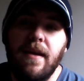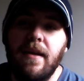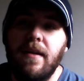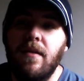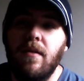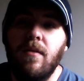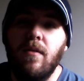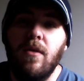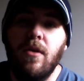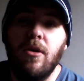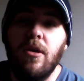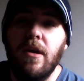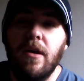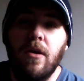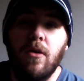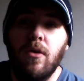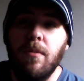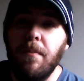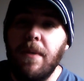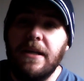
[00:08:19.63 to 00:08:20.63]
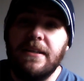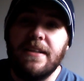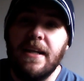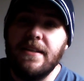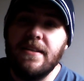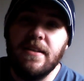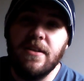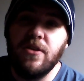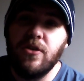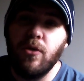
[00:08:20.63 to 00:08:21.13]
it makes
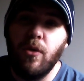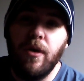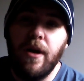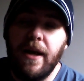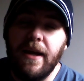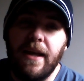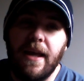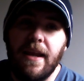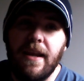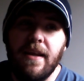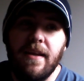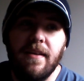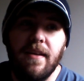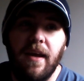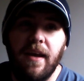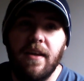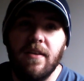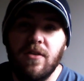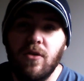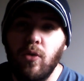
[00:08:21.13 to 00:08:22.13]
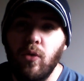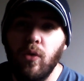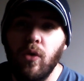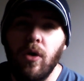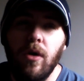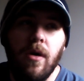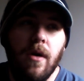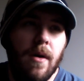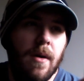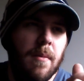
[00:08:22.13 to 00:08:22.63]
sense in the story. I get it. Like it's
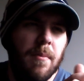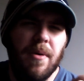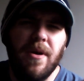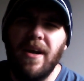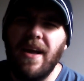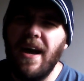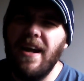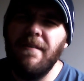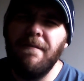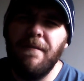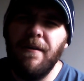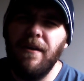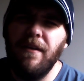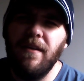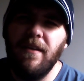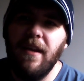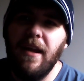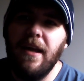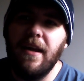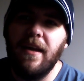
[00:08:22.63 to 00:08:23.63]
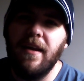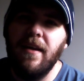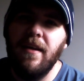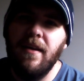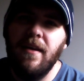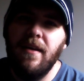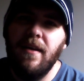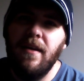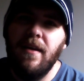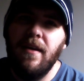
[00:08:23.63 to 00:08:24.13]
cool, but it kind of felt like